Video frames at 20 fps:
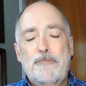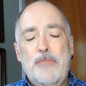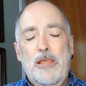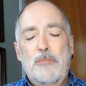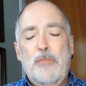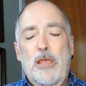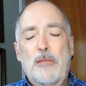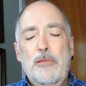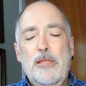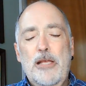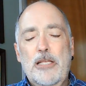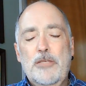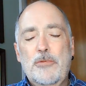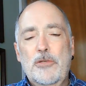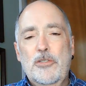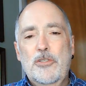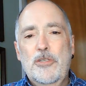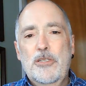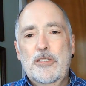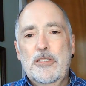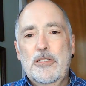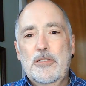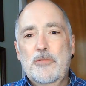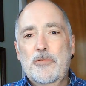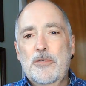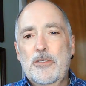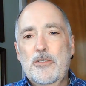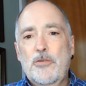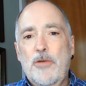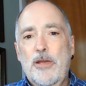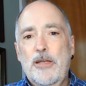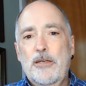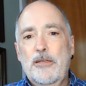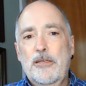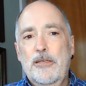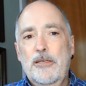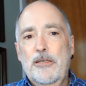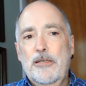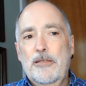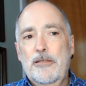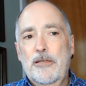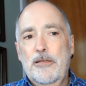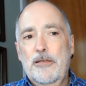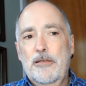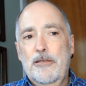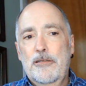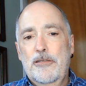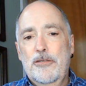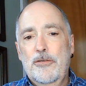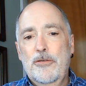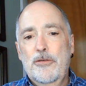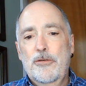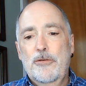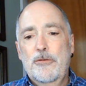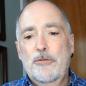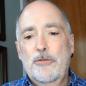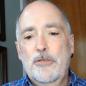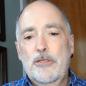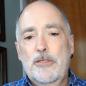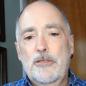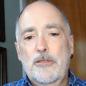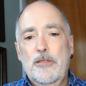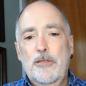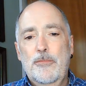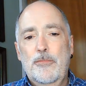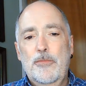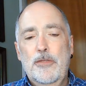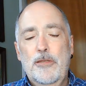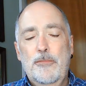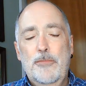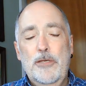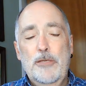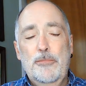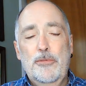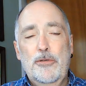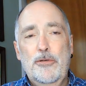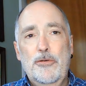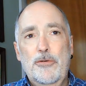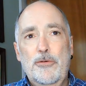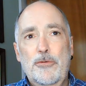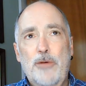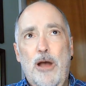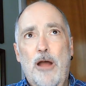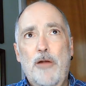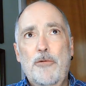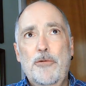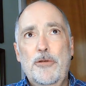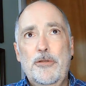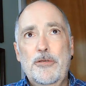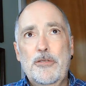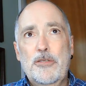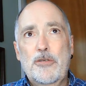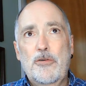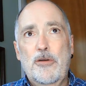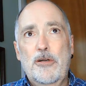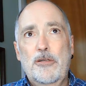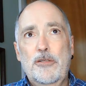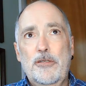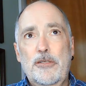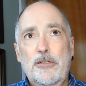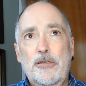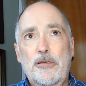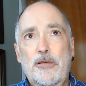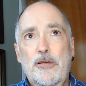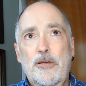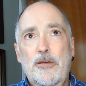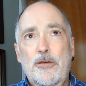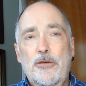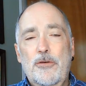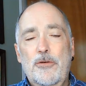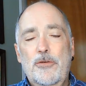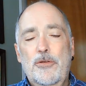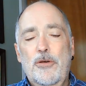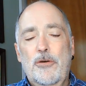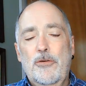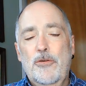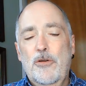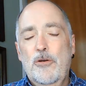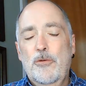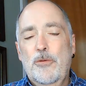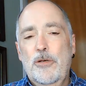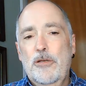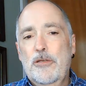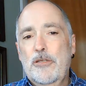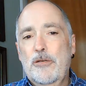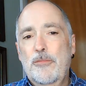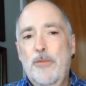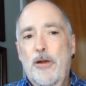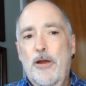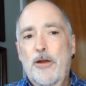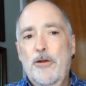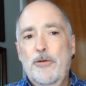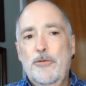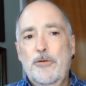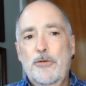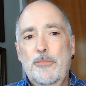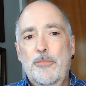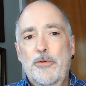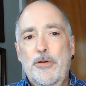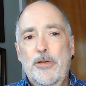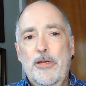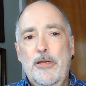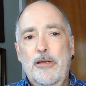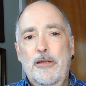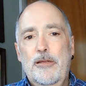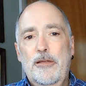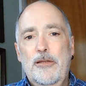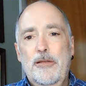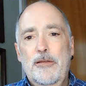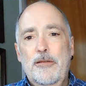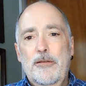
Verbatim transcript: and maybe that's what Jesus was trying to get to is the, the people who are really struggling, who don't know what tomorrow will bring,